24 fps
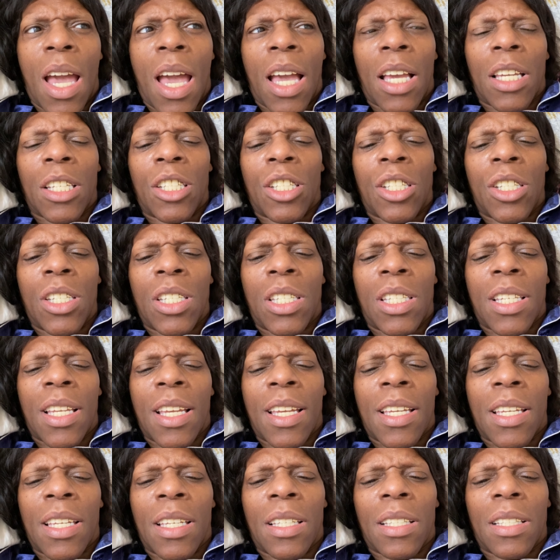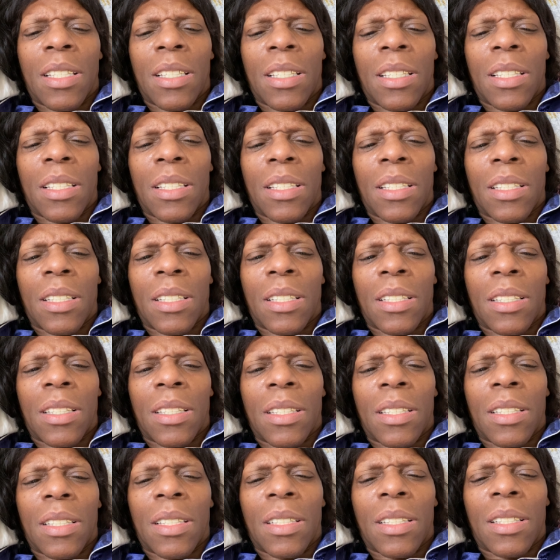And she said,
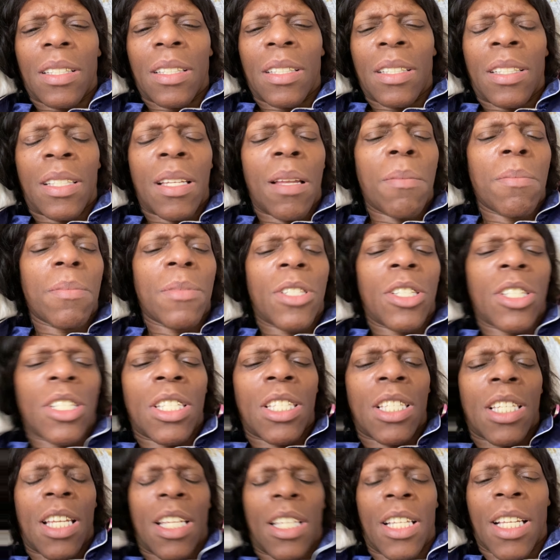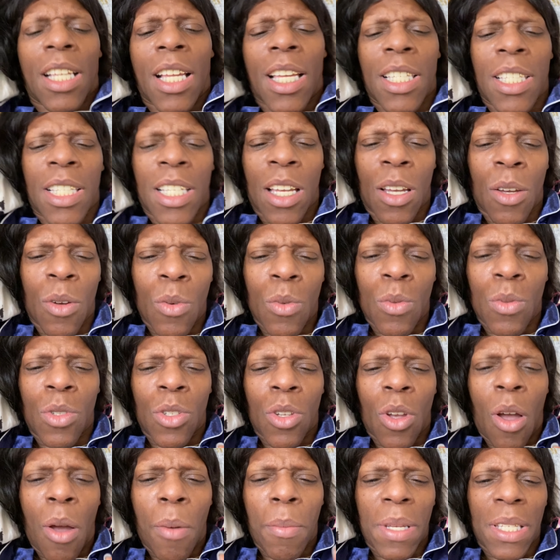something she said. Then I said, who,
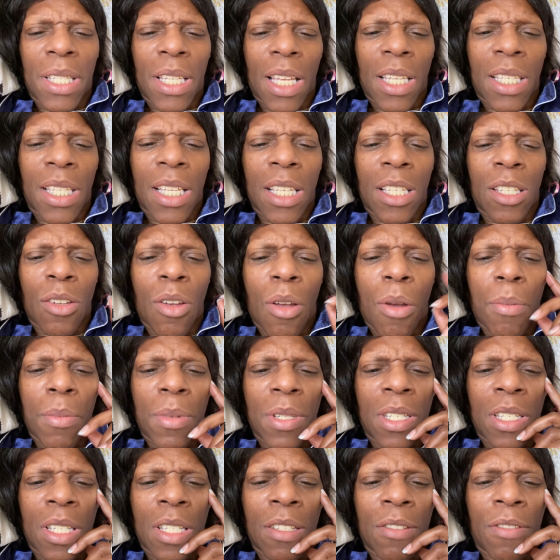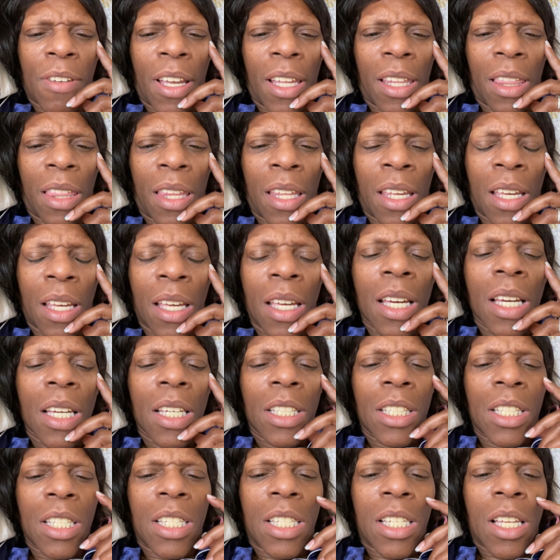Thomas? I said, Thomas is right there.
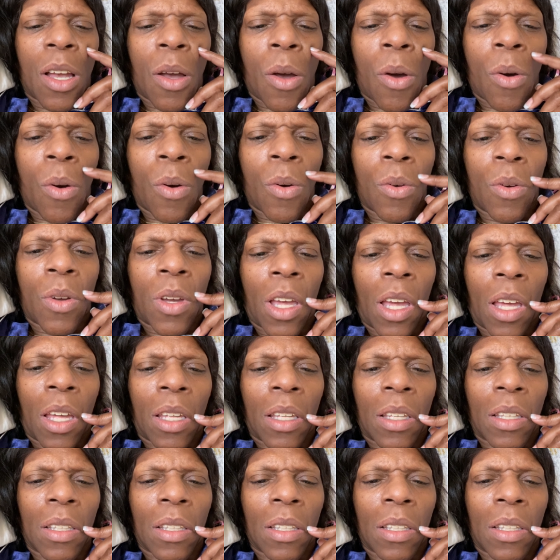She said, oh, okay.